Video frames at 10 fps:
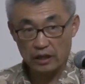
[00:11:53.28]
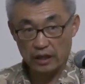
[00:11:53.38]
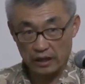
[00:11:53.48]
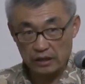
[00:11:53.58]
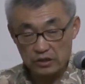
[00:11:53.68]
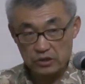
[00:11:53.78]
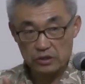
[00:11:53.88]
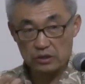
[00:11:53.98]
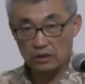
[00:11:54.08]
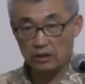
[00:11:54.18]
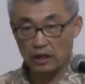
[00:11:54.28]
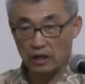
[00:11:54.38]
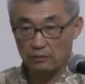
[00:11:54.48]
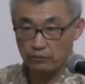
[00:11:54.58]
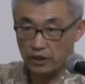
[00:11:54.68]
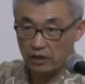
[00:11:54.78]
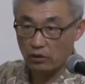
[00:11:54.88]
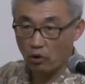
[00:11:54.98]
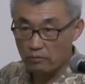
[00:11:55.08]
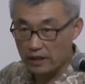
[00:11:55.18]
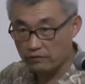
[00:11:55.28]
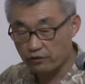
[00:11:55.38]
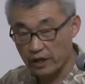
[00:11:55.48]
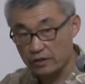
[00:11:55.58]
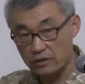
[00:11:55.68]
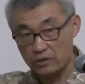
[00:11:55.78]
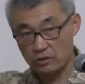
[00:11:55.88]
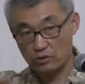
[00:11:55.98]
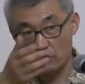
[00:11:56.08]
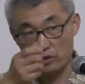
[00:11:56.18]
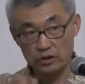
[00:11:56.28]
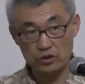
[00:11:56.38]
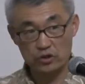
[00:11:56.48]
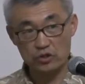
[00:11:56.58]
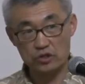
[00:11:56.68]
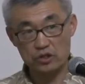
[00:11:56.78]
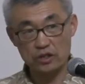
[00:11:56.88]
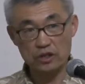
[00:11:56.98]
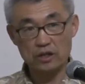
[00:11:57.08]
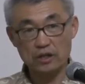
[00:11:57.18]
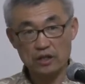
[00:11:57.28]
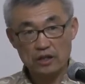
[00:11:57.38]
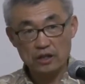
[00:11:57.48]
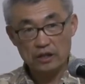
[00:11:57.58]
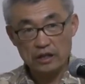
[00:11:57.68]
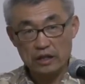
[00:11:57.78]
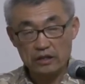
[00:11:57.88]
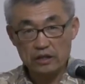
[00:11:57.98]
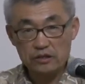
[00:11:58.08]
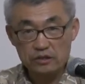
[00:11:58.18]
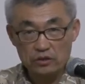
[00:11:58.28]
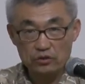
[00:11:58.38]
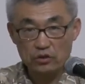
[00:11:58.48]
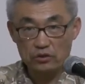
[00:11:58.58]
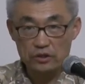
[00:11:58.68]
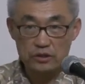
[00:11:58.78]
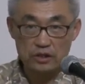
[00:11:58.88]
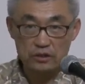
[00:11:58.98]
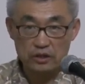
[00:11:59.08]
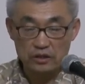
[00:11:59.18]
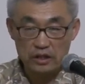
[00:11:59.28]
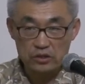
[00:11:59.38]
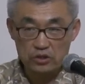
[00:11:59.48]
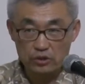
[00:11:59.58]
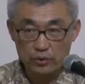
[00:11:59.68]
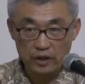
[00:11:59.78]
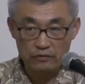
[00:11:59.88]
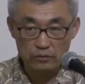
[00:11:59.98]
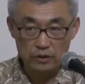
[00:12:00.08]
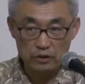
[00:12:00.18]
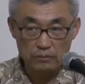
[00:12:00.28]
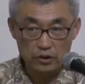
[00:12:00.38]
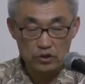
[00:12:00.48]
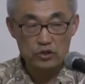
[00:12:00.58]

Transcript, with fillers: And I can see bringing all my friends to join this church. And next thing you know is that next year we're going to have to build a bigger